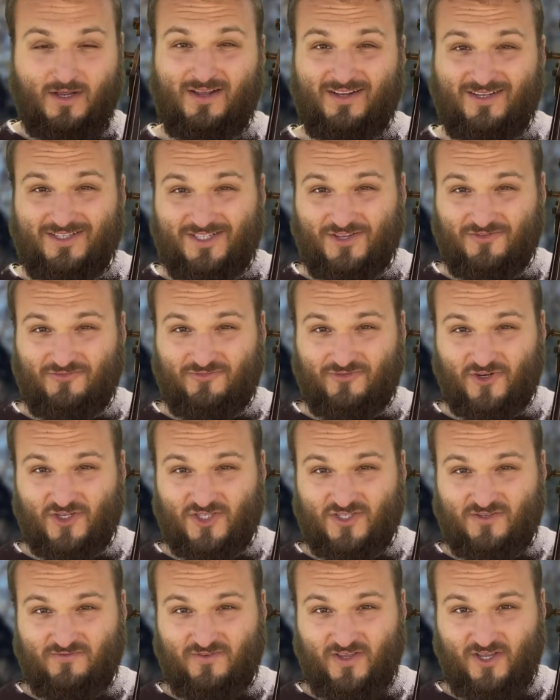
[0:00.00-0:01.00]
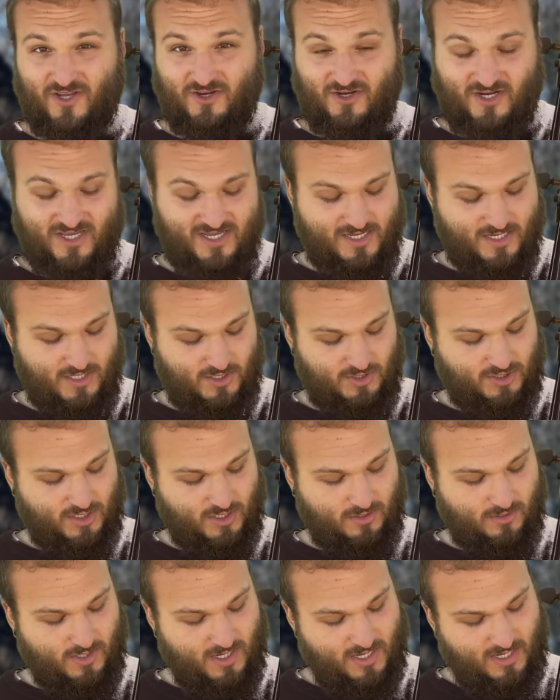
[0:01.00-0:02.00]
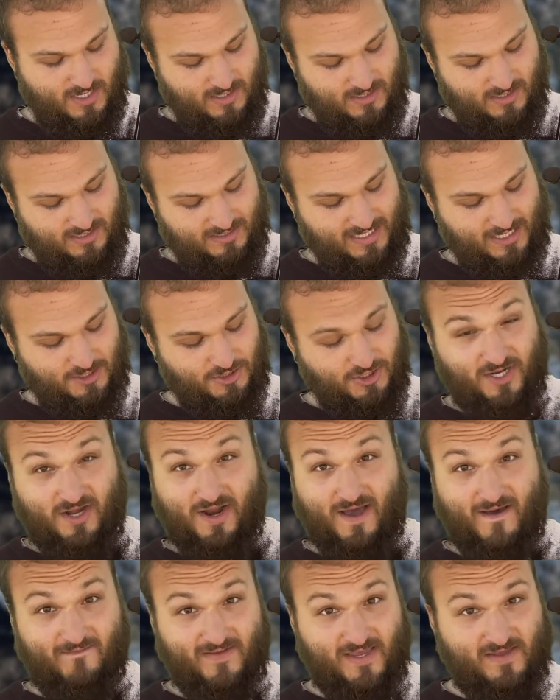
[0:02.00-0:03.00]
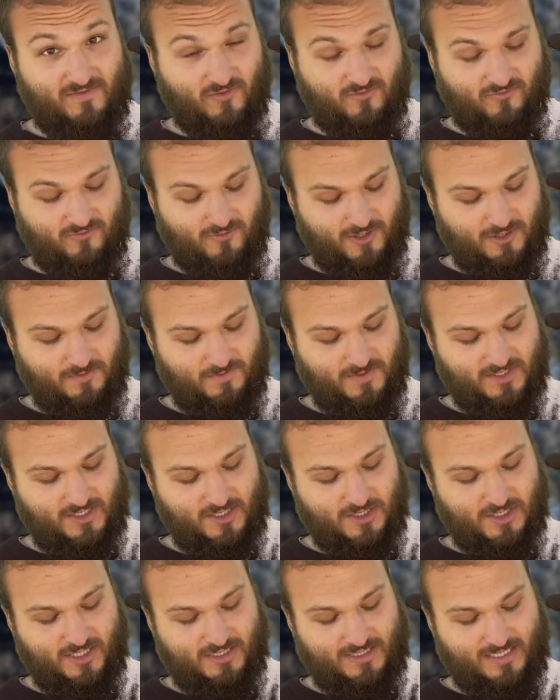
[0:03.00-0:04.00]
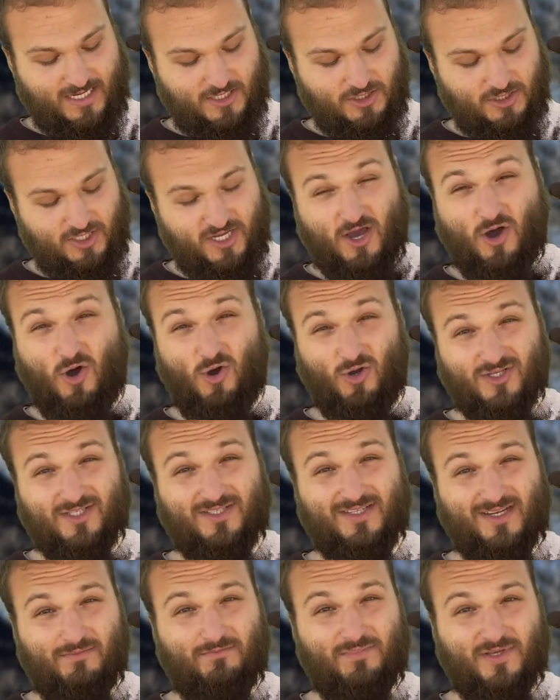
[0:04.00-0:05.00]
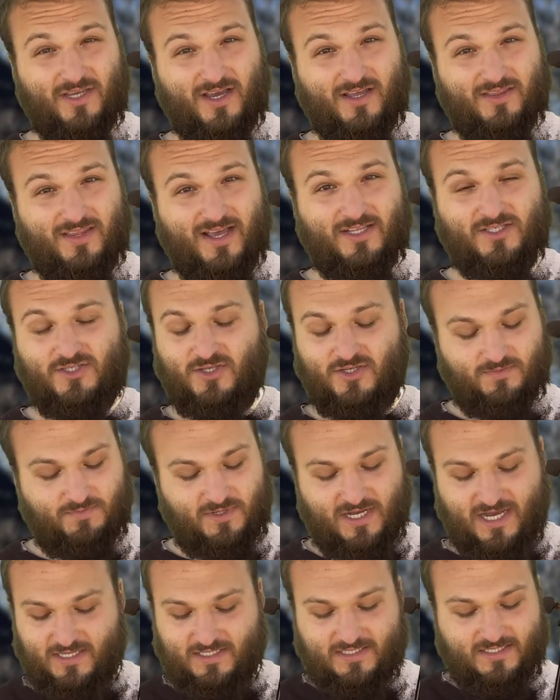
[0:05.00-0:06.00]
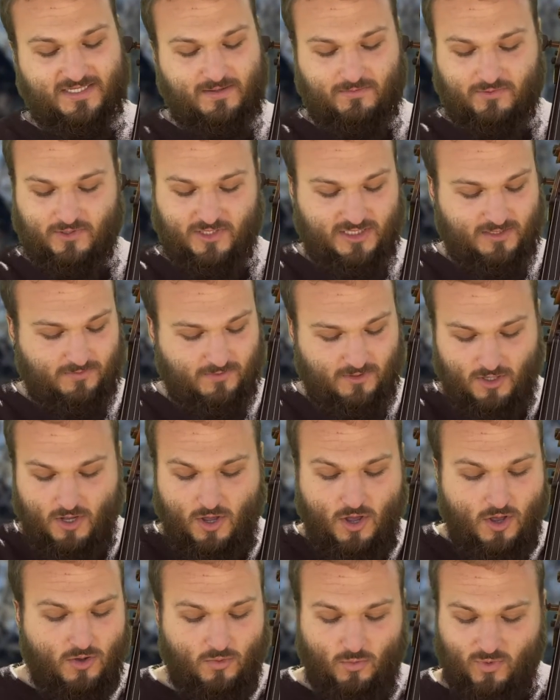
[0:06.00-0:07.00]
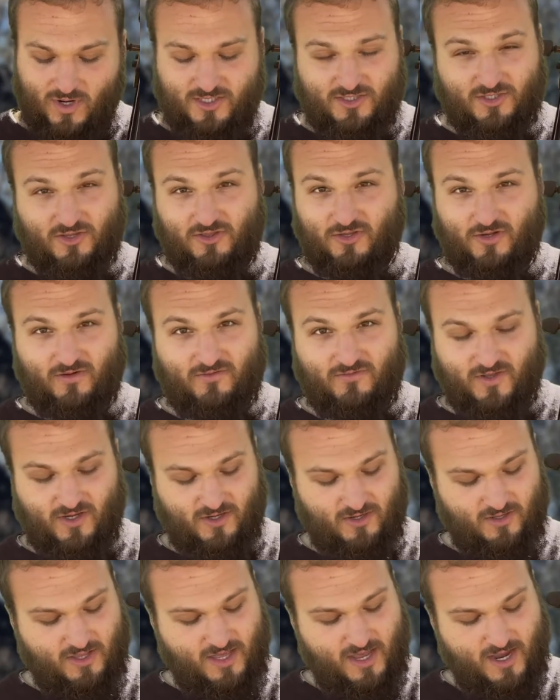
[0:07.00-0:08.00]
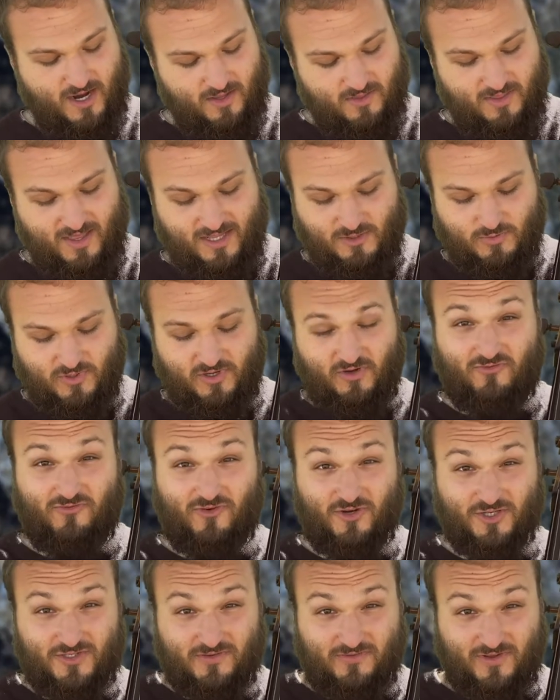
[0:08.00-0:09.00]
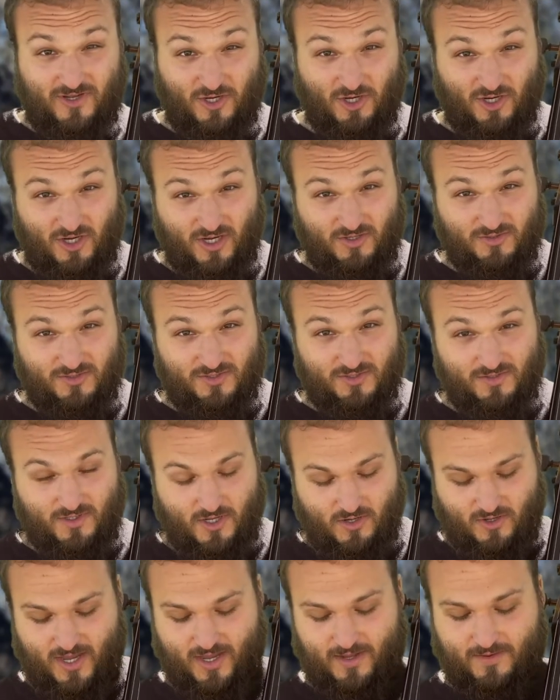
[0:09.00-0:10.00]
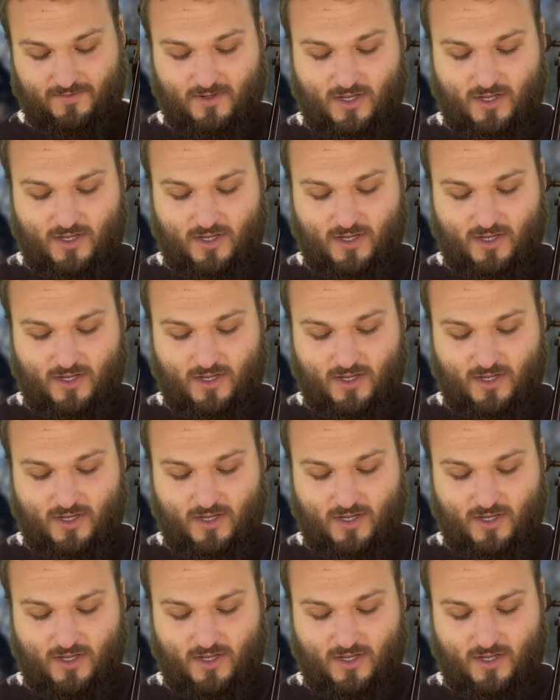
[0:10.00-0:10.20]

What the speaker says: to first finger here. So it's actually not even fourth position, it's actually a whole step beyond that. So apply the same principle. Where's the third finger there? That's where your first finger goes, okay?